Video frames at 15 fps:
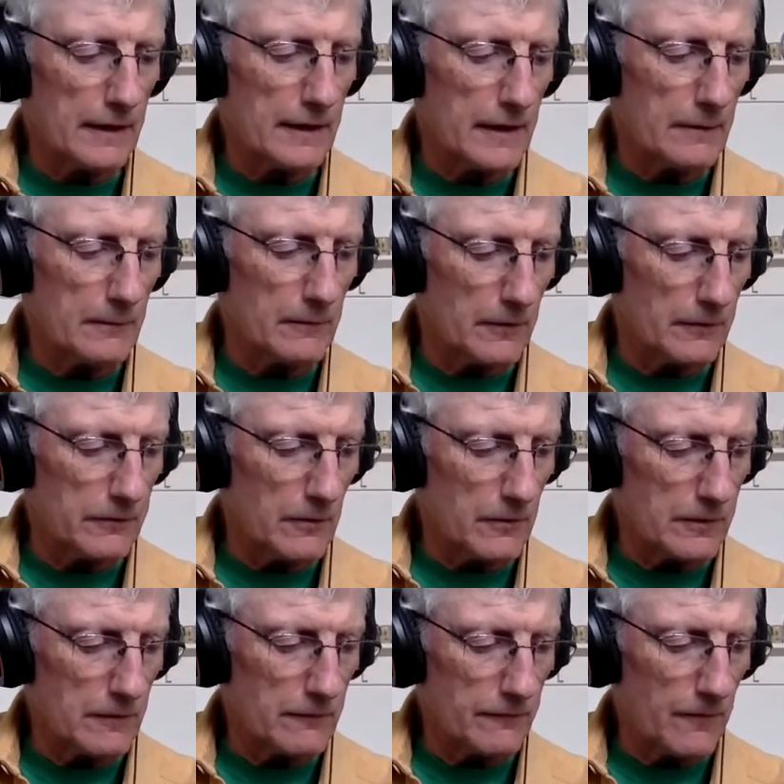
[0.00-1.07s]
he was
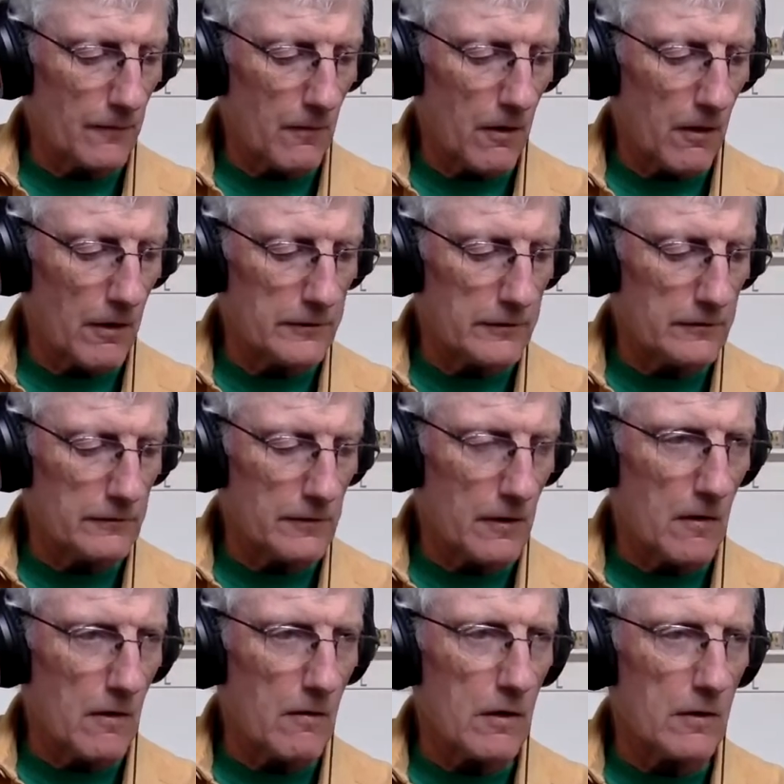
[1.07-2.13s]
looking for you know
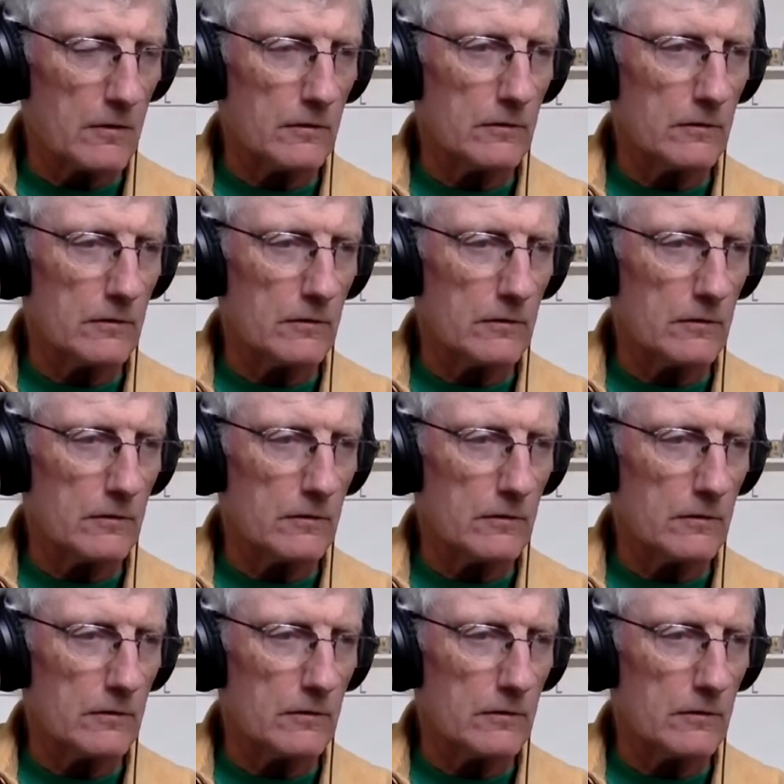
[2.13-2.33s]
who.